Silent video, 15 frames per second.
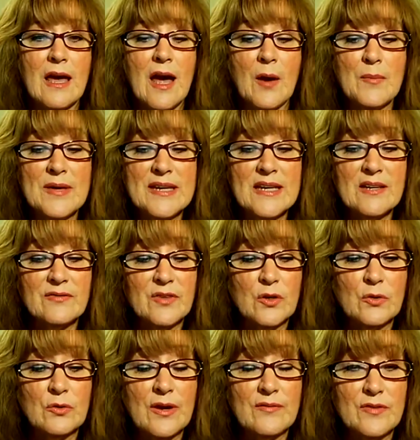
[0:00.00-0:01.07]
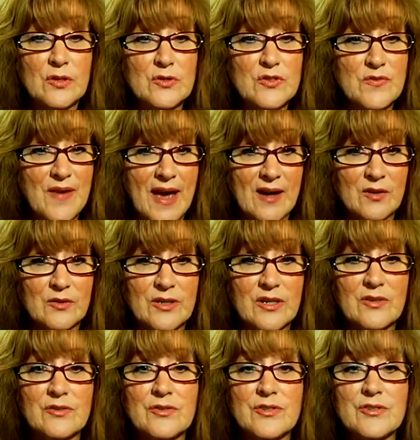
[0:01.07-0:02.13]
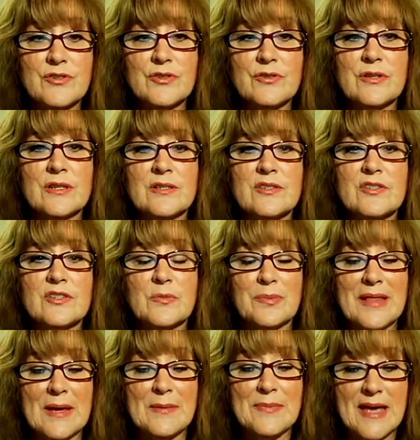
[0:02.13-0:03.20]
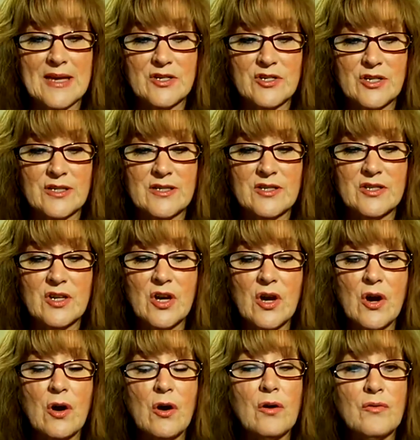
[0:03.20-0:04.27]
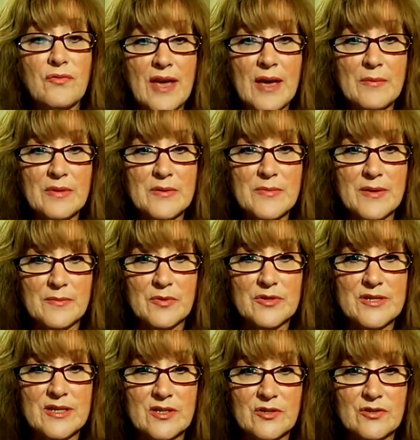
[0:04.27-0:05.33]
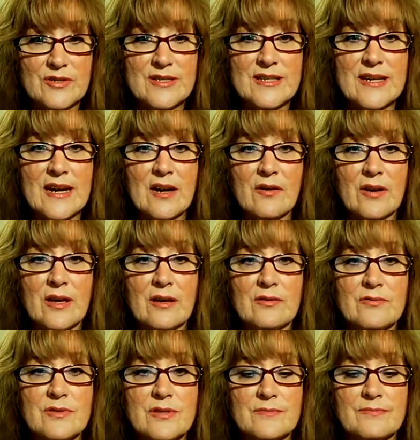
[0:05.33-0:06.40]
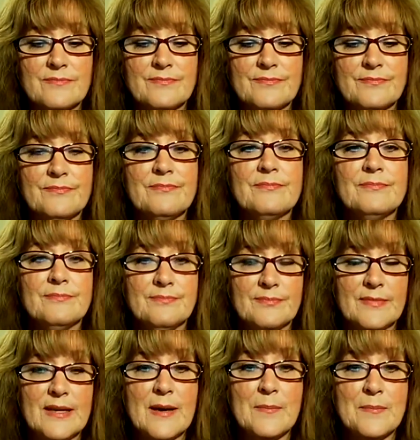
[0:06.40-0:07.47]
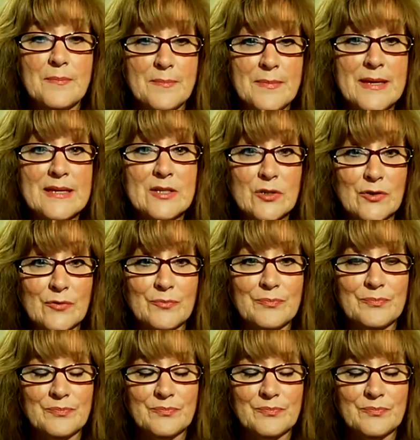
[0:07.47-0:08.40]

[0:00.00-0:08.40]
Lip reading: How many of you have used faculty or students to play patients or family members in your scenarios? Yep, me too.